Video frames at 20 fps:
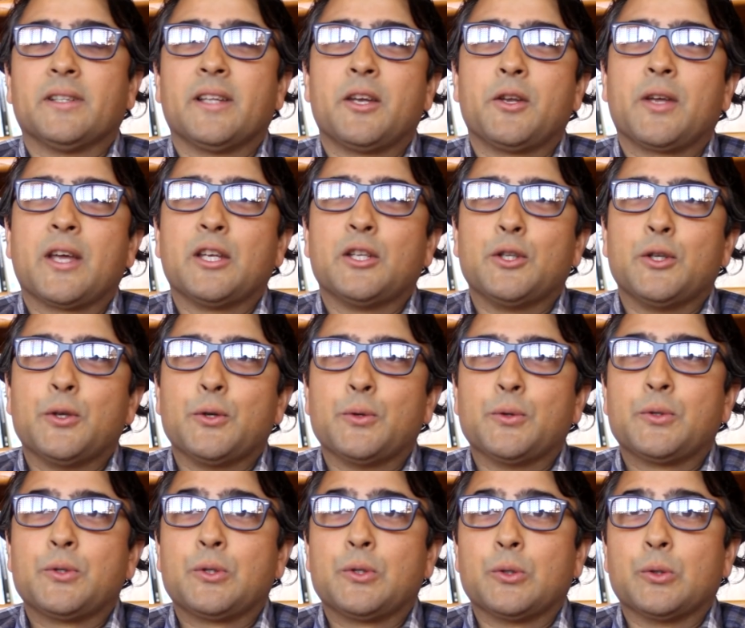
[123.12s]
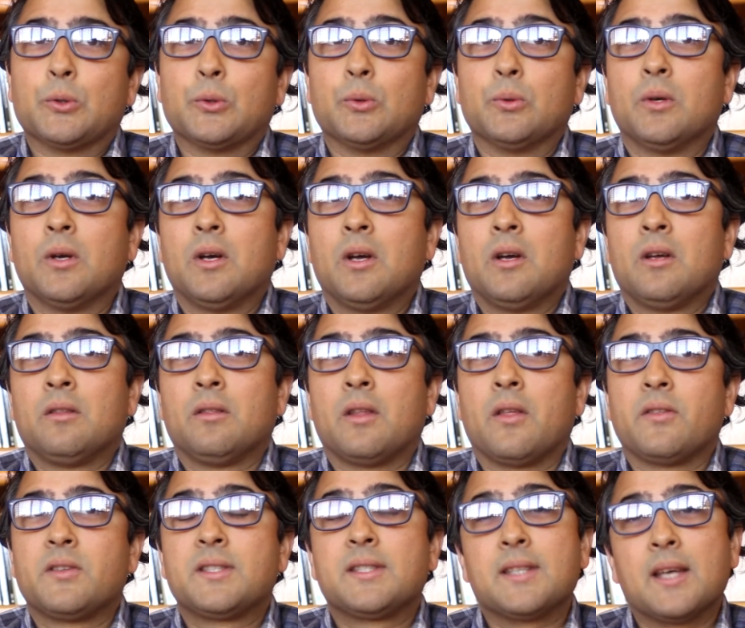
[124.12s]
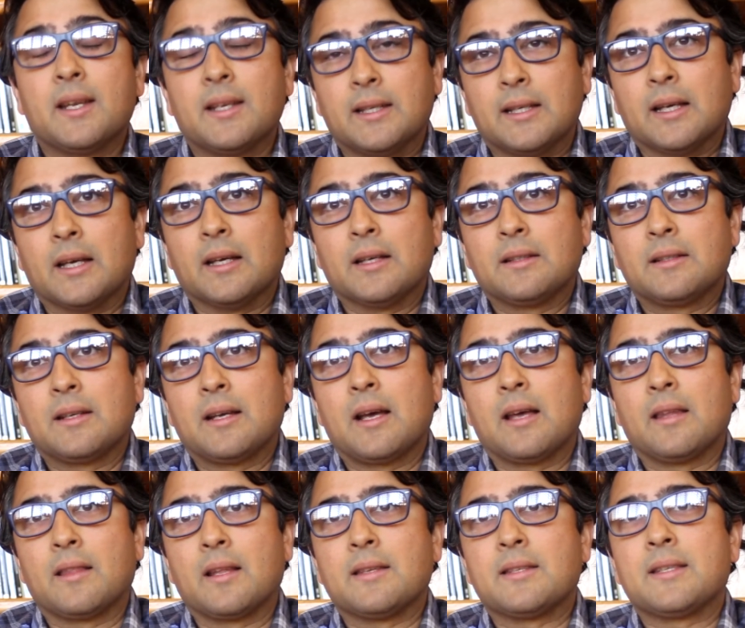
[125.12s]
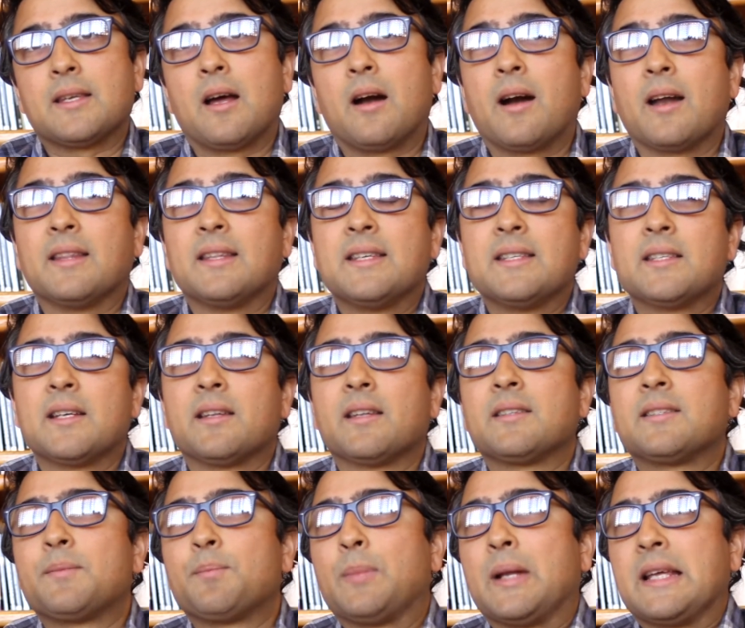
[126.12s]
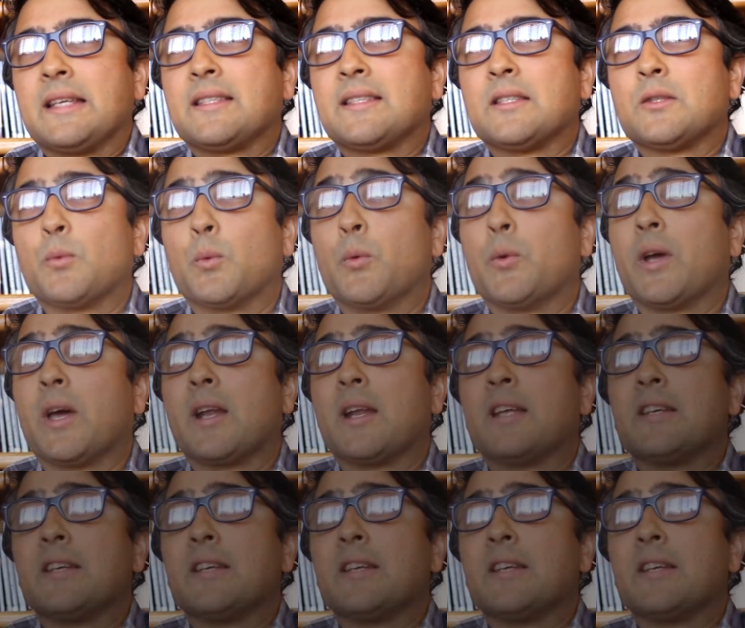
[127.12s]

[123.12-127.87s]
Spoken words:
that you can use to then study it, and then say, all right, these are the places where we got to